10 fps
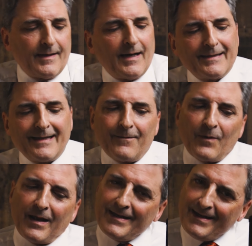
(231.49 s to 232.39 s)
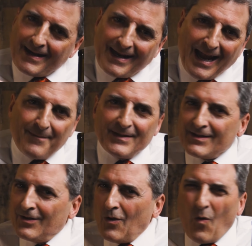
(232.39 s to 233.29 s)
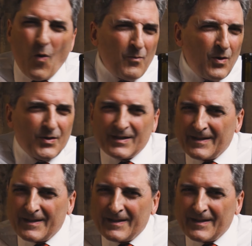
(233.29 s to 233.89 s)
And I said, I need a cab that's going to almost